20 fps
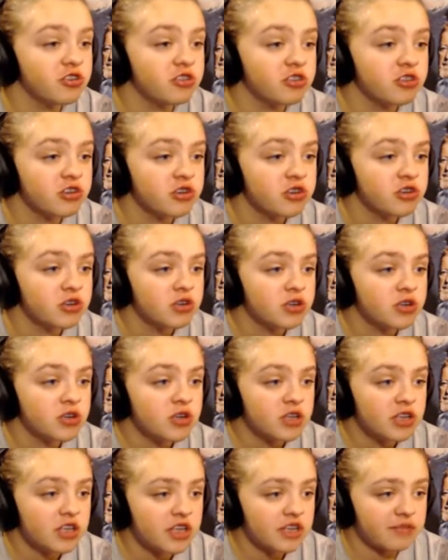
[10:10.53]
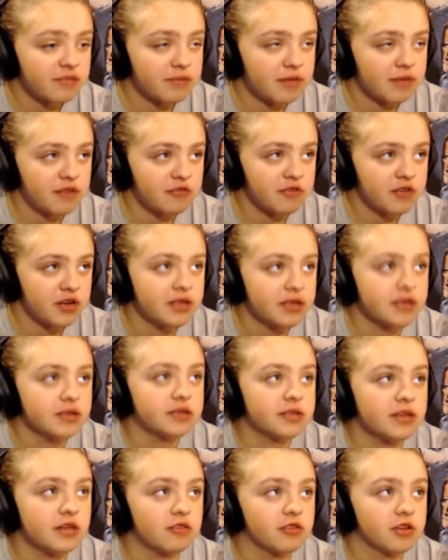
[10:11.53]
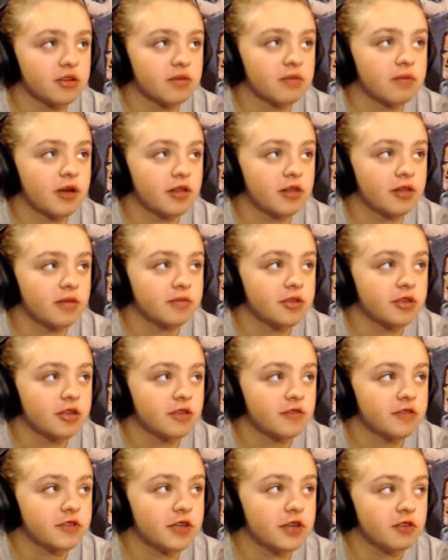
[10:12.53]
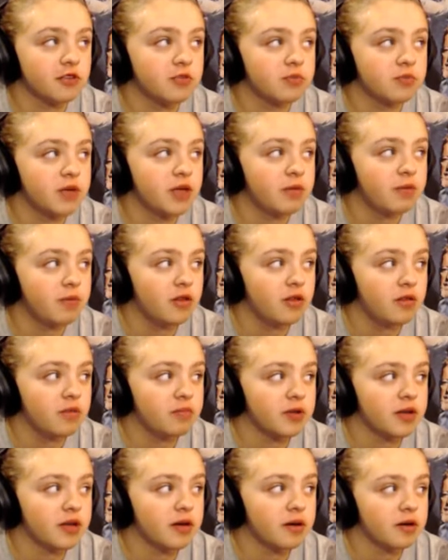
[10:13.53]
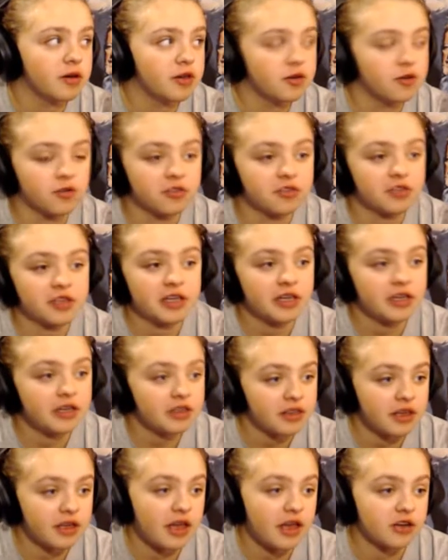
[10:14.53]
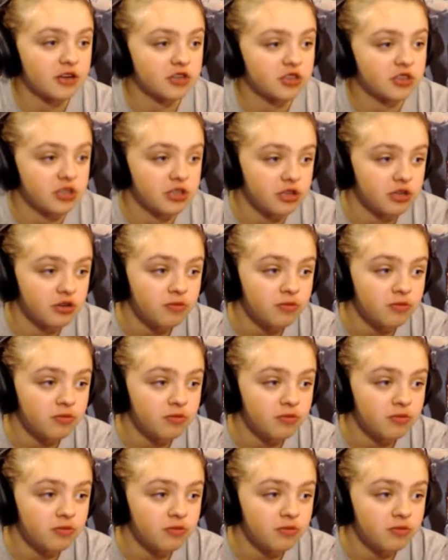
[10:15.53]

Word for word: Okay. If my friends ever compare themselves to other people, but I don't think they actually do.